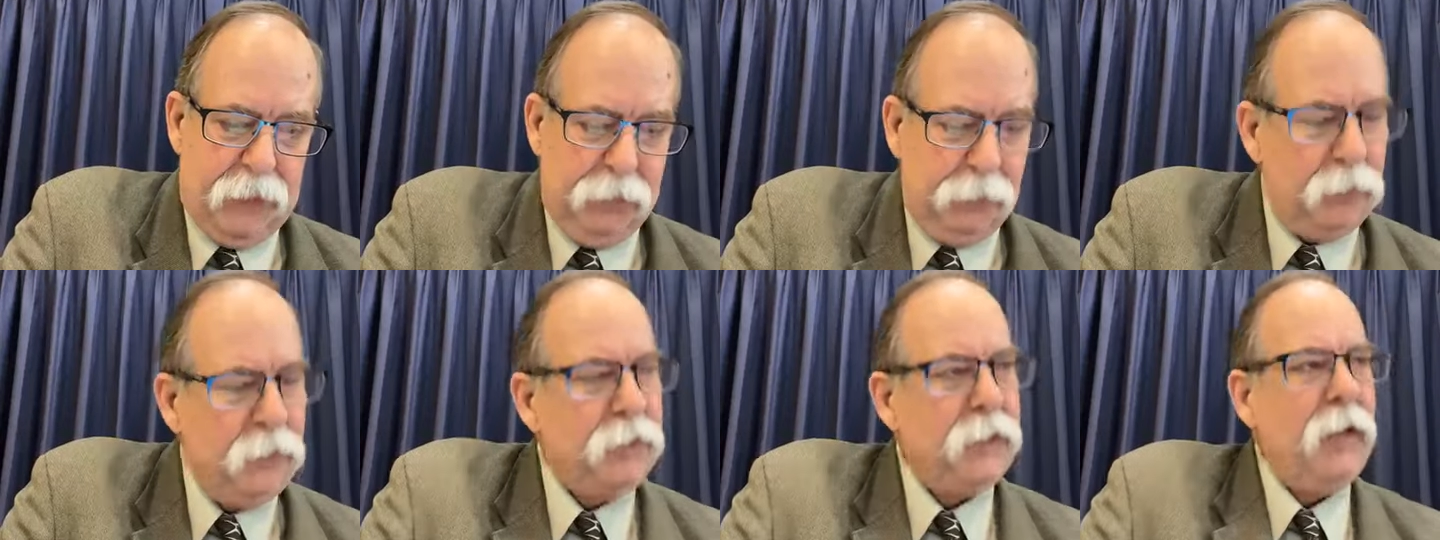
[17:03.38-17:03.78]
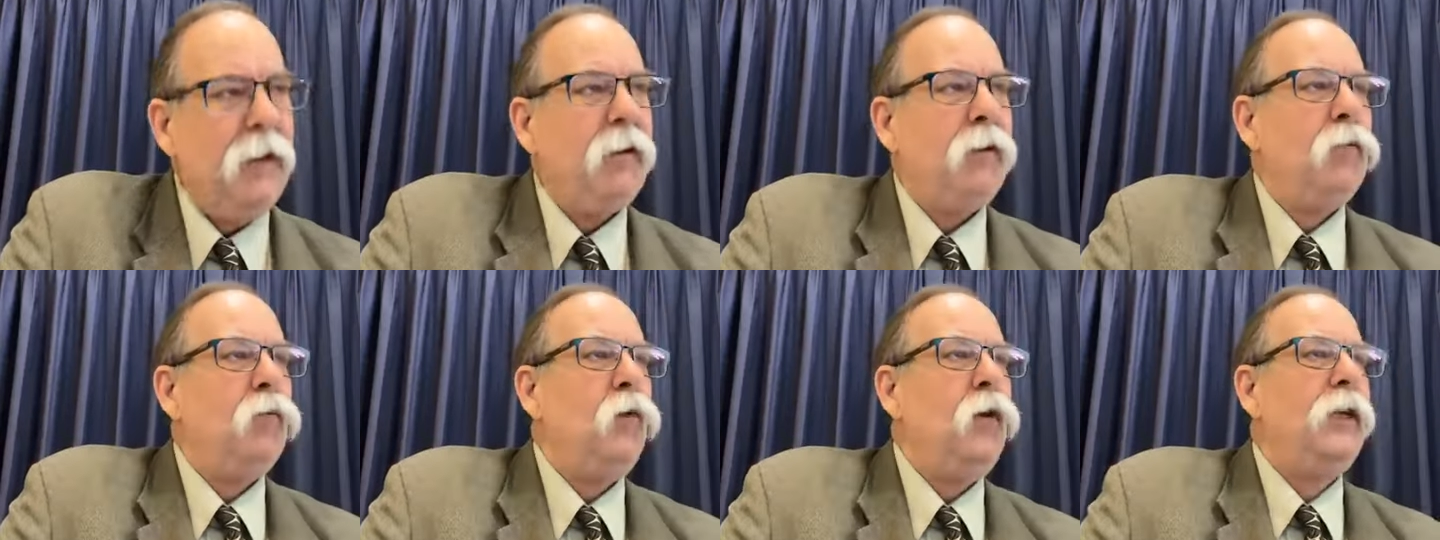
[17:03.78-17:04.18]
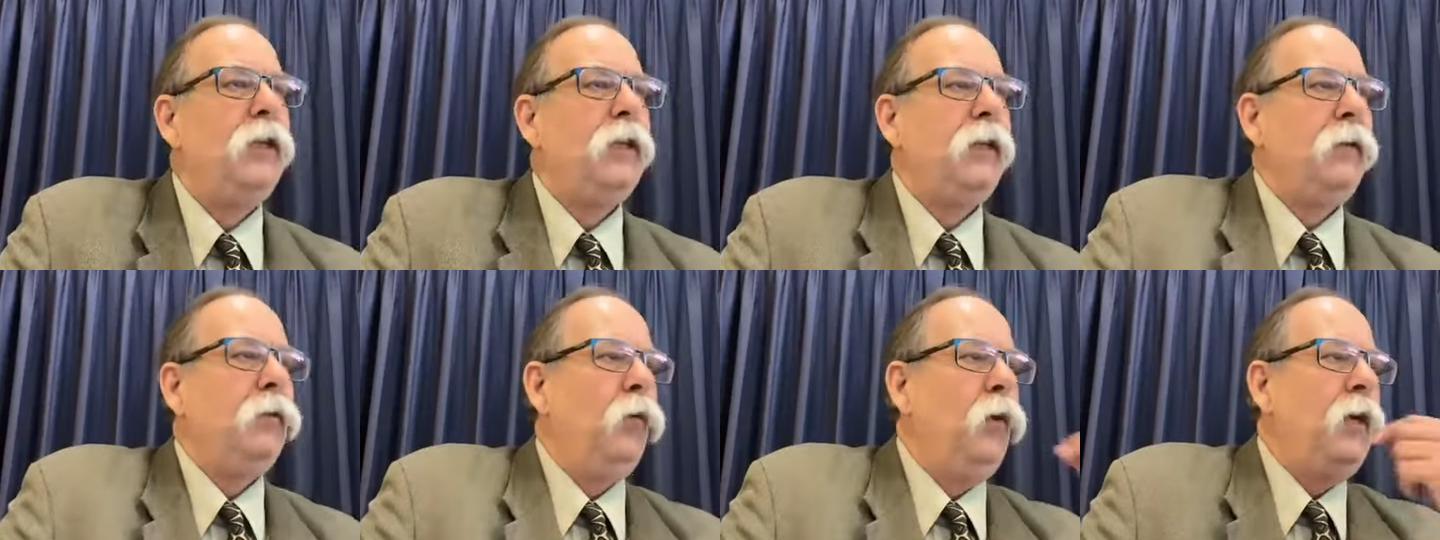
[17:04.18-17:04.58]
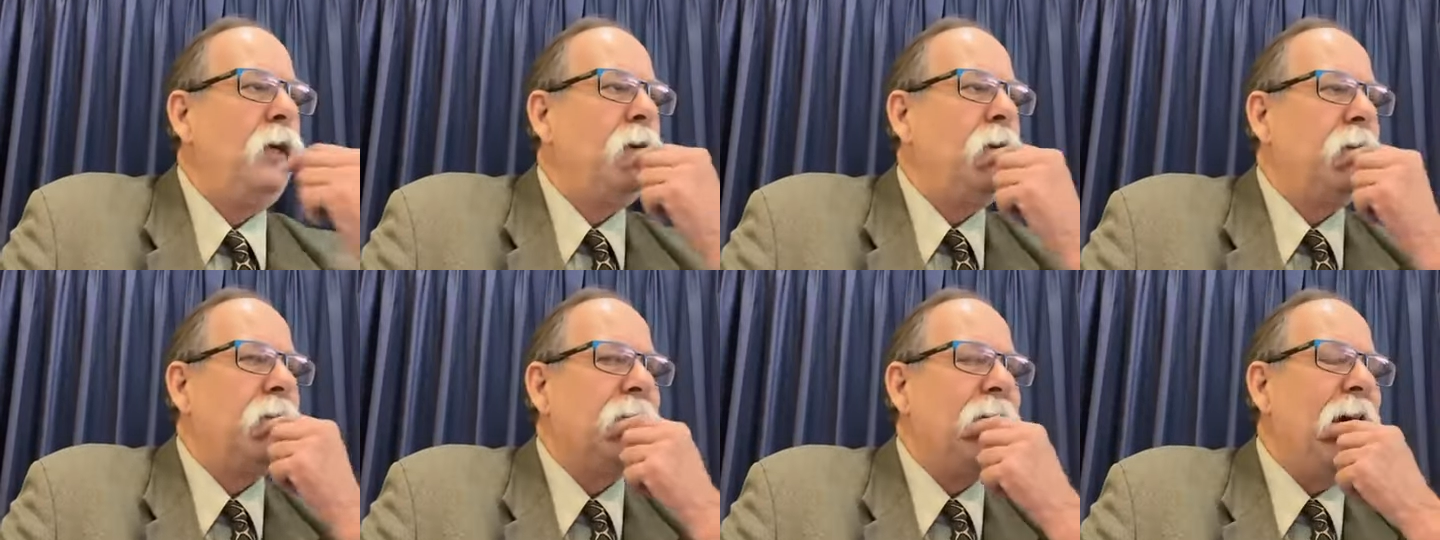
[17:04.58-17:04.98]
He was there and
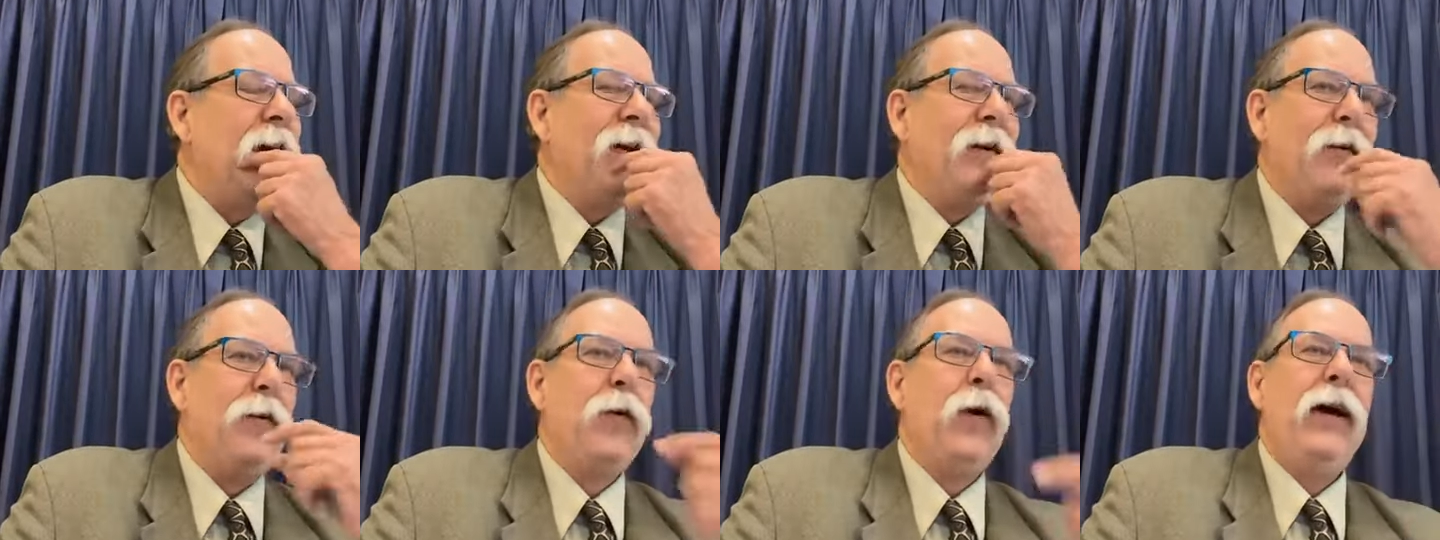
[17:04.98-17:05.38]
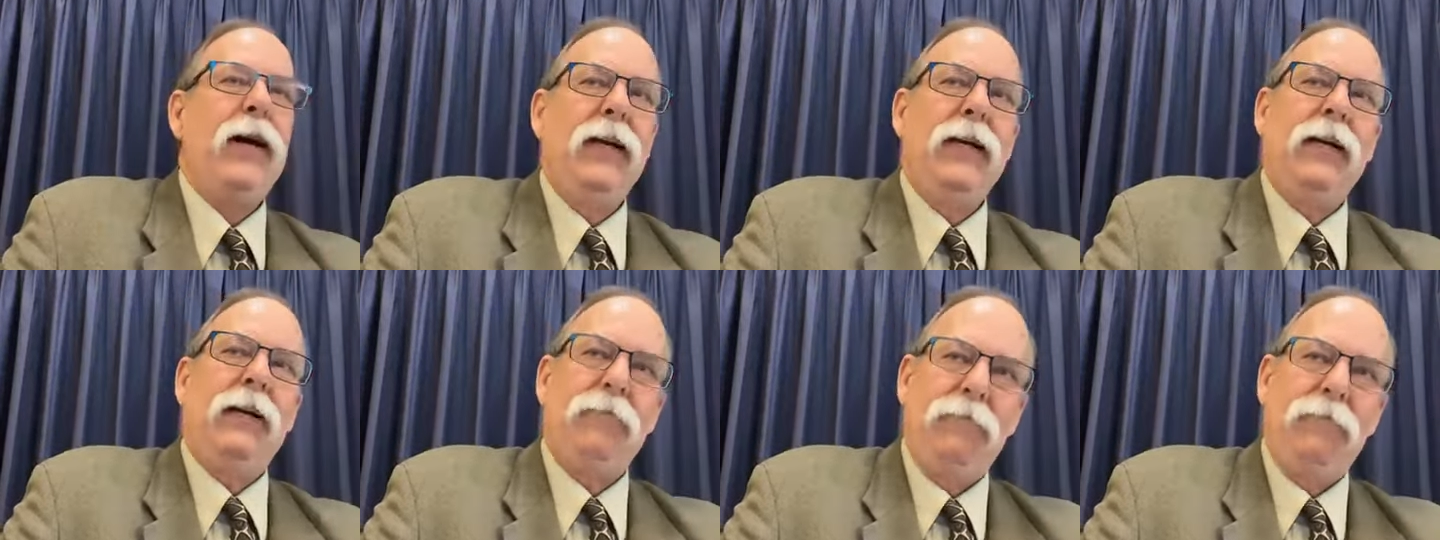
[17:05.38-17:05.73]
witnessed that great